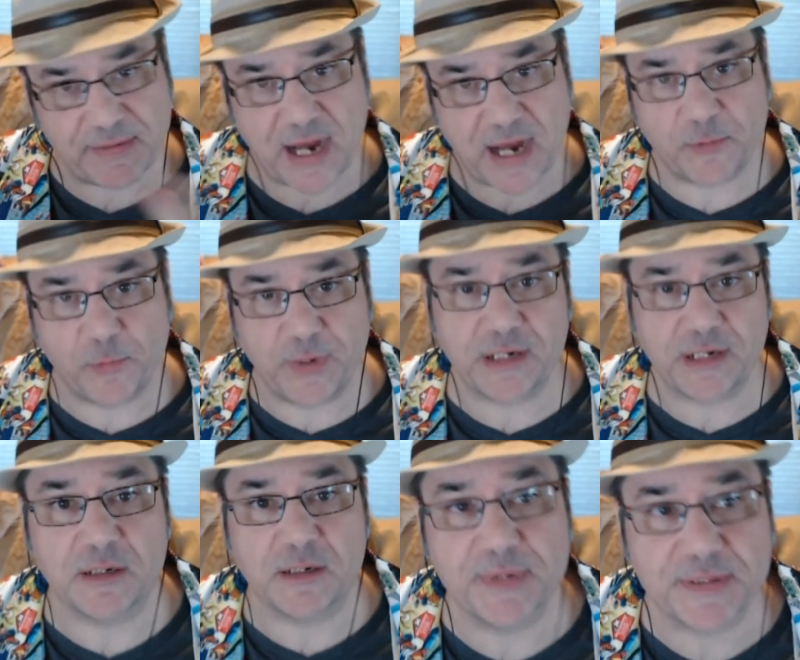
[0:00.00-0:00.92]
kind of
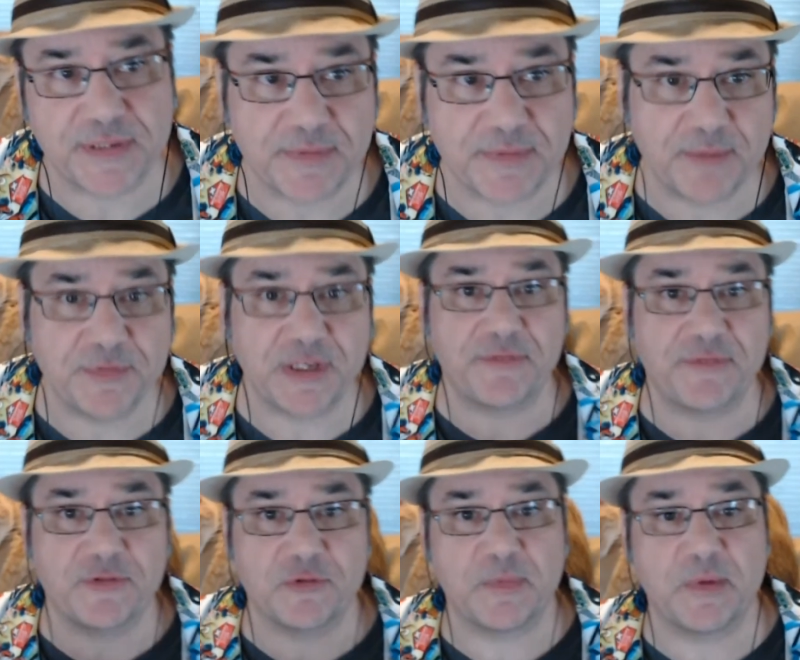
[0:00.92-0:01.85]
weird, but sometimes you have
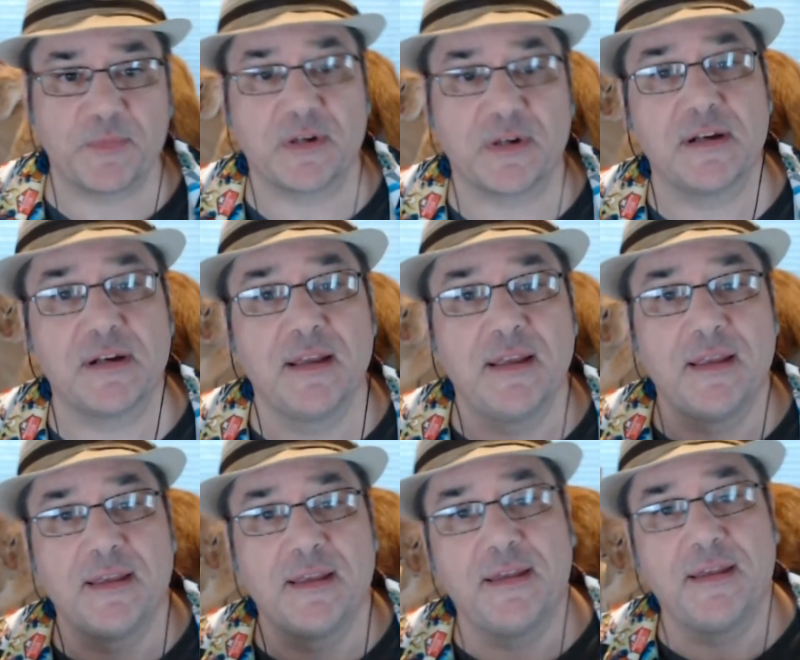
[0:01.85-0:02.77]
to remember
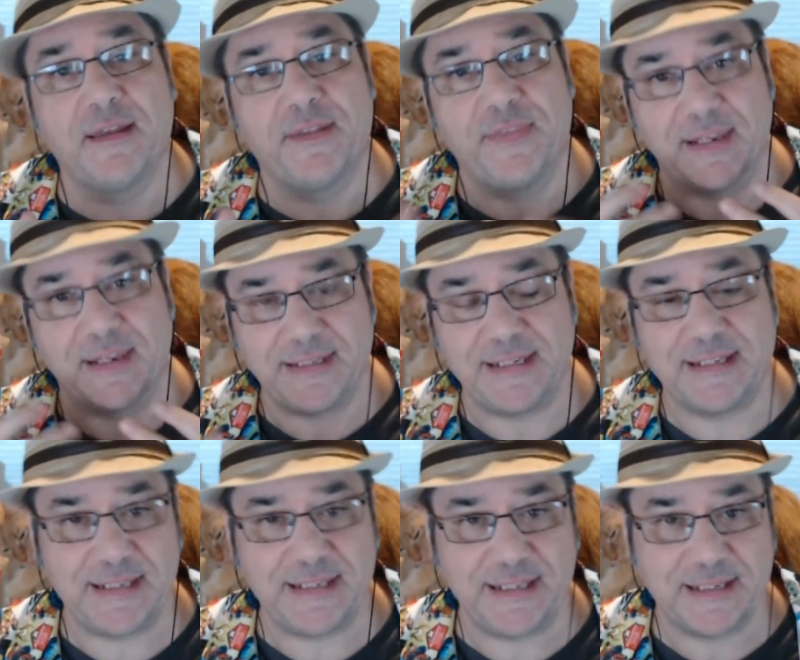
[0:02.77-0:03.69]
that
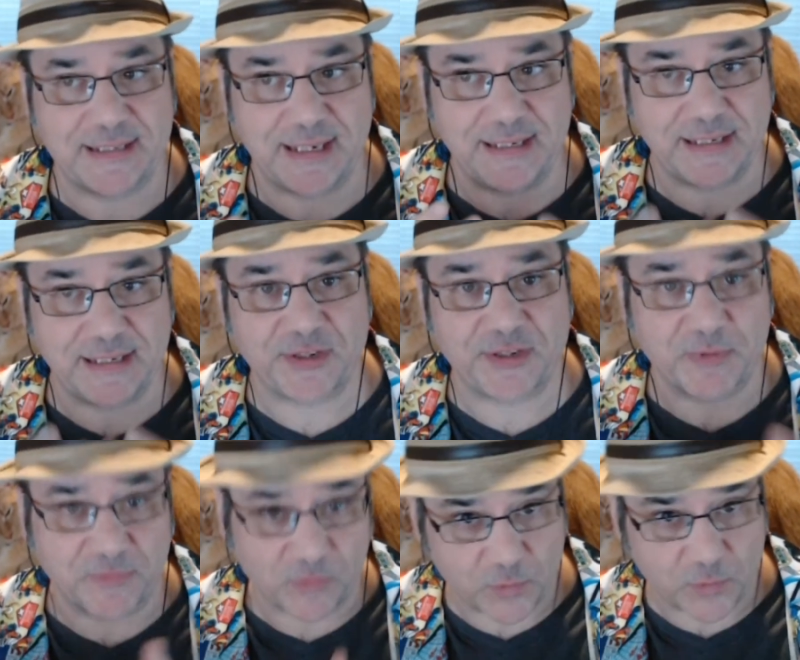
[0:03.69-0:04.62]
D&D is a system
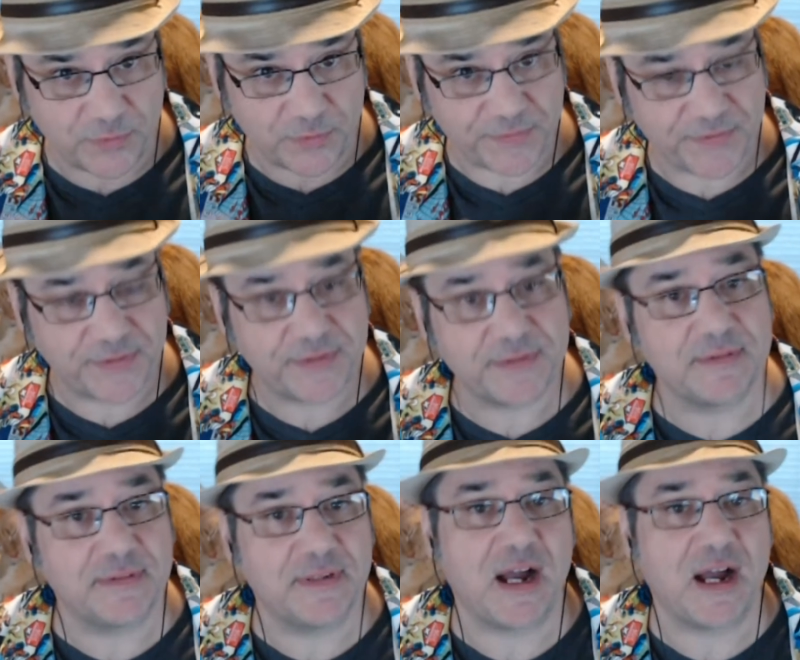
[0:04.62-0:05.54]
of rules,
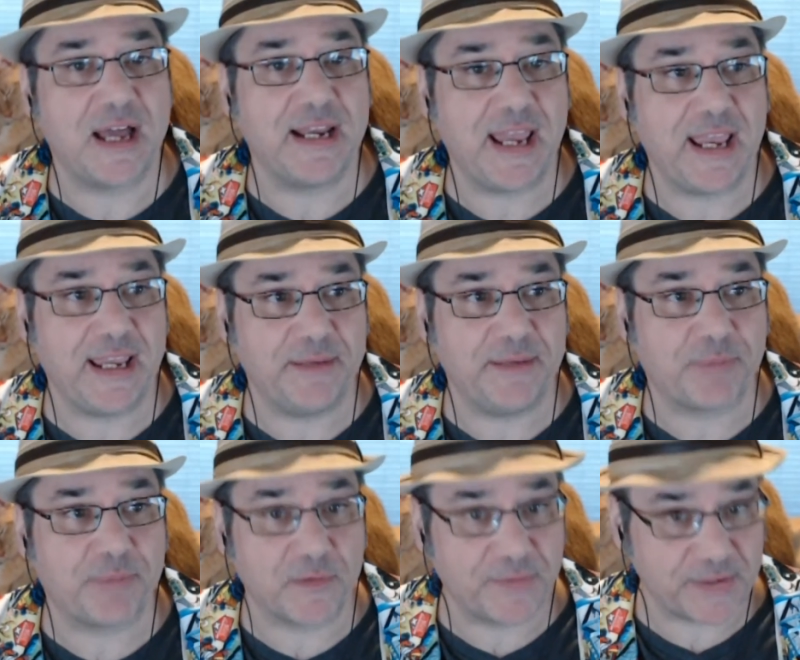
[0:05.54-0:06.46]
not a
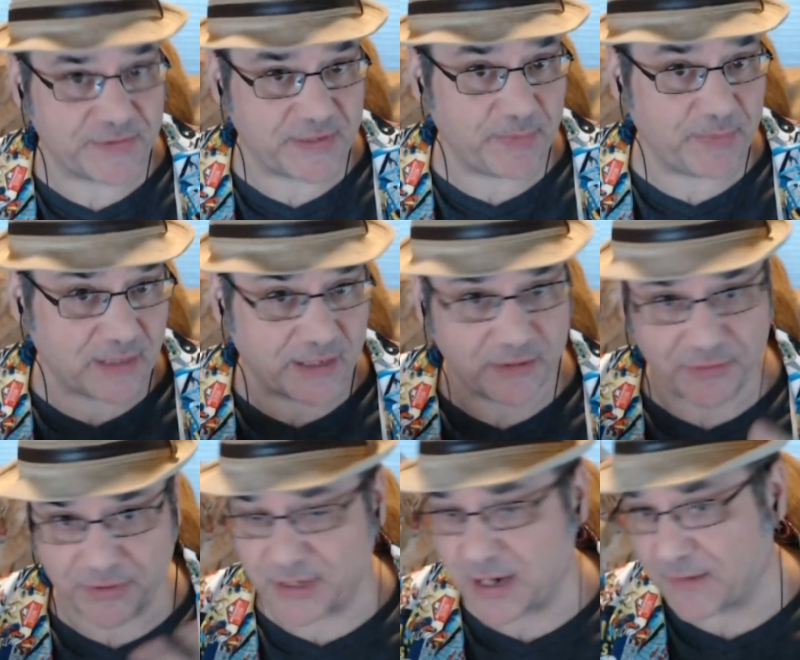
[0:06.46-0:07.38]
perfect simulator
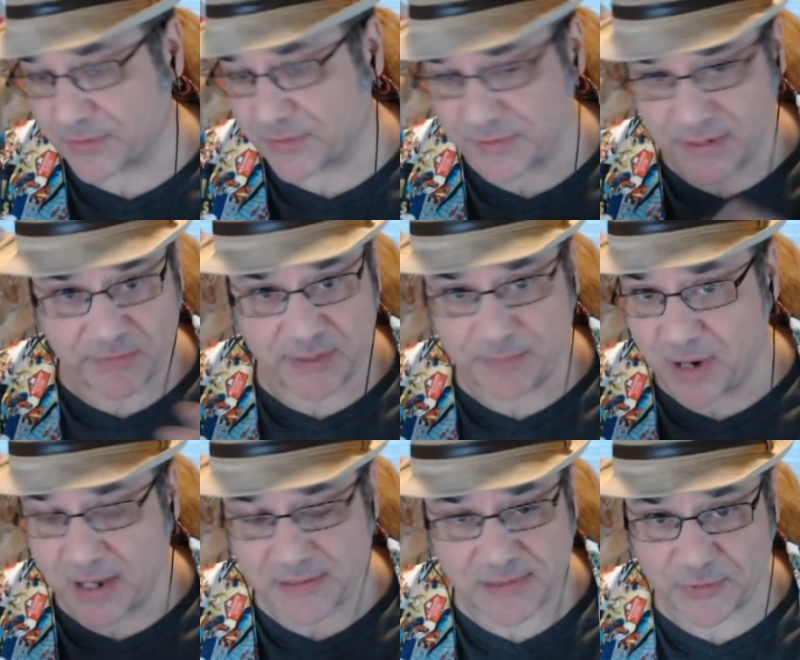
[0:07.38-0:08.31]
that covers every
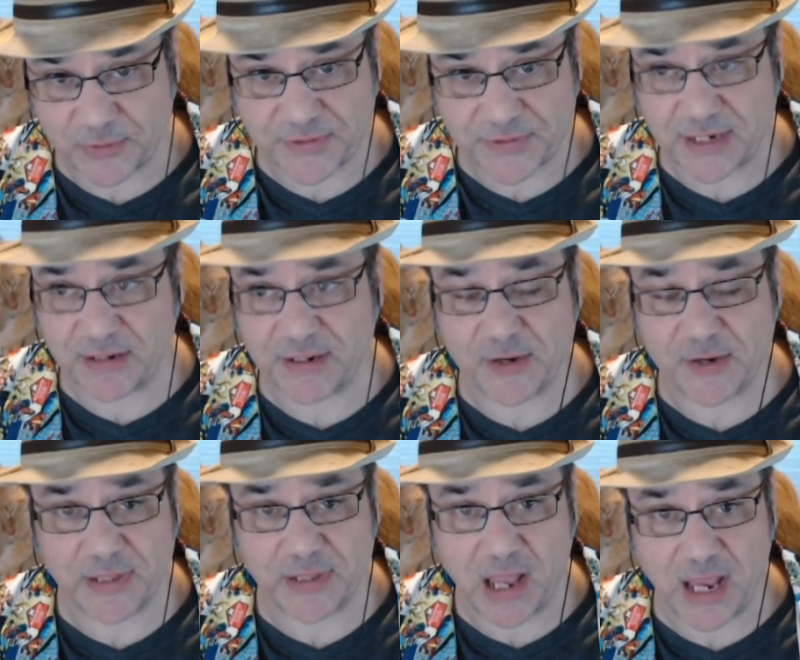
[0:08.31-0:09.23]
possible
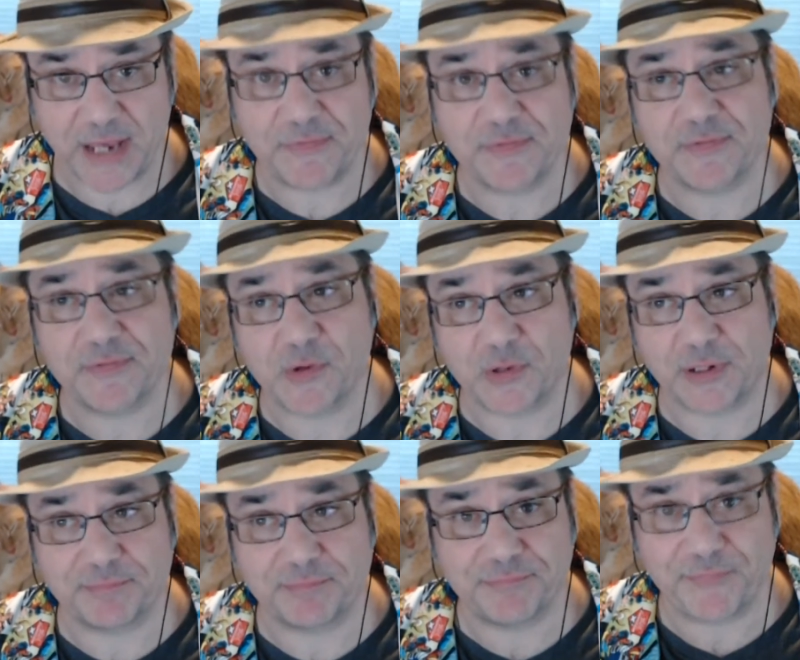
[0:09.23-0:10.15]
scenario in life
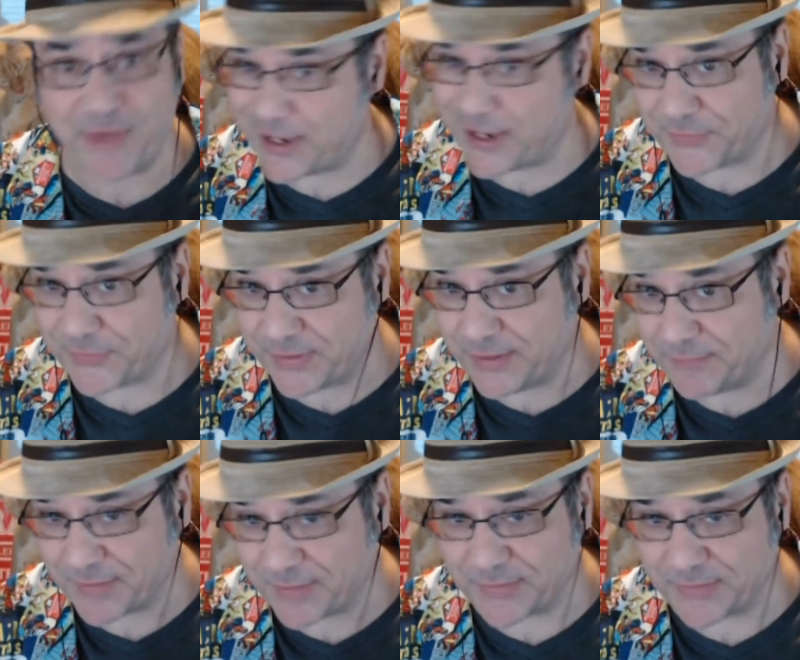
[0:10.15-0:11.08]
or
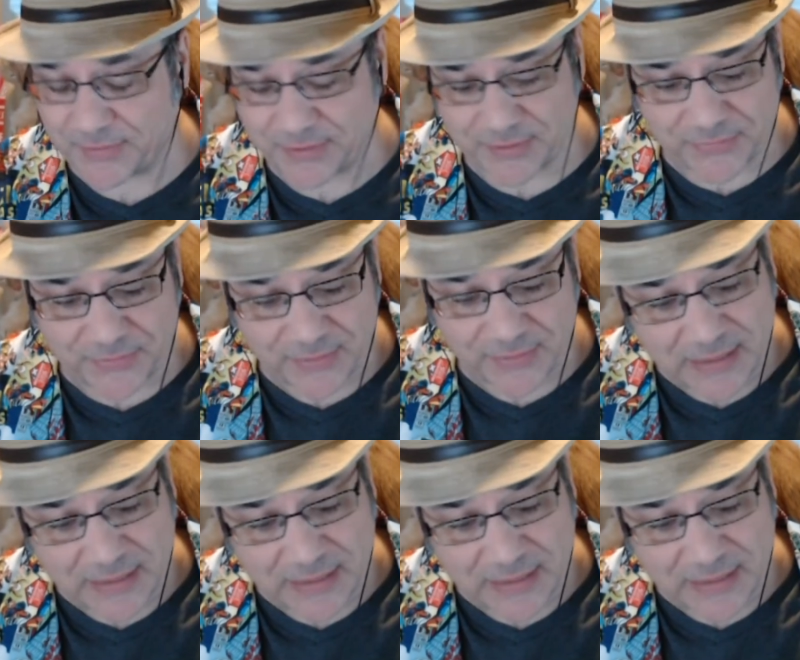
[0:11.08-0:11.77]
fantasy as it is.